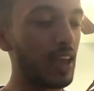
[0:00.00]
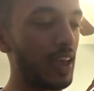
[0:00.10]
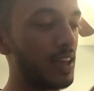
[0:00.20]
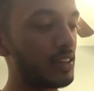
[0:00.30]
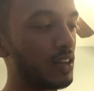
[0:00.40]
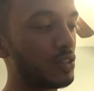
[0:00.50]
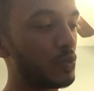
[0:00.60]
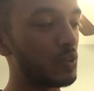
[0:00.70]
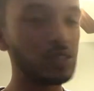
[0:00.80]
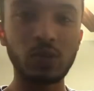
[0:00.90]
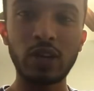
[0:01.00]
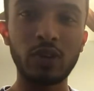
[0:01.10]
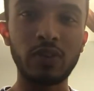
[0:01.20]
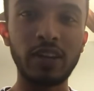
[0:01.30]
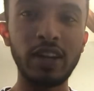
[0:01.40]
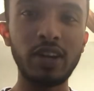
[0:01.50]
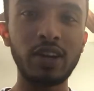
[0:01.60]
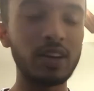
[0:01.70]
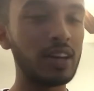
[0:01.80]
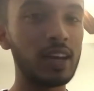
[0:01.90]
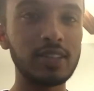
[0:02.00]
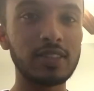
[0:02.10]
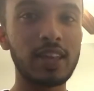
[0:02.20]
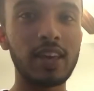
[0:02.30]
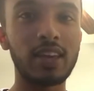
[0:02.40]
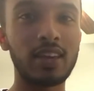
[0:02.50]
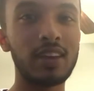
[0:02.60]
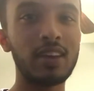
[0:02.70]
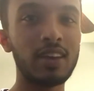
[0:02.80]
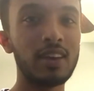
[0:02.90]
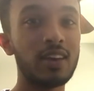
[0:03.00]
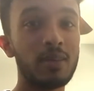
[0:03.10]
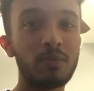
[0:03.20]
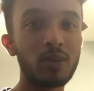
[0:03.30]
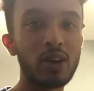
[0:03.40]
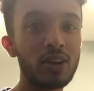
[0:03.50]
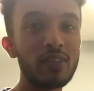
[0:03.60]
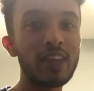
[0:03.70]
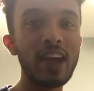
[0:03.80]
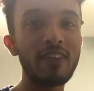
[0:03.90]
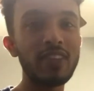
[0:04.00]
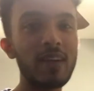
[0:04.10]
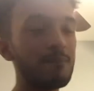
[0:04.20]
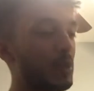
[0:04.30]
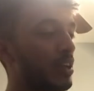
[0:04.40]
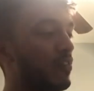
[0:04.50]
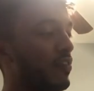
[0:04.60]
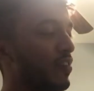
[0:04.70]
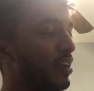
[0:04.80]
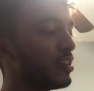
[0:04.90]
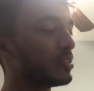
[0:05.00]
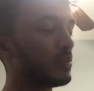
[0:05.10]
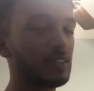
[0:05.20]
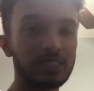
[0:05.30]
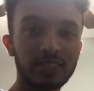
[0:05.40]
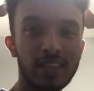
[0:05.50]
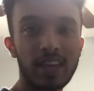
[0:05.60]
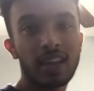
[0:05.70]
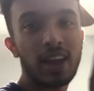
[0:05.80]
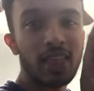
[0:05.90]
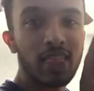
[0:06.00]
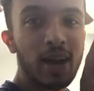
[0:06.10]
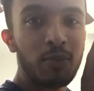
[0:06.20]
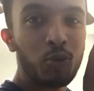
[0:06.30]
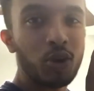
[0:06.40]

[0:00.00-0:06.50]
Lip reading: And the other one is right over here. It's like, bro, I don't even have that big of a fingers, but this is like a lot more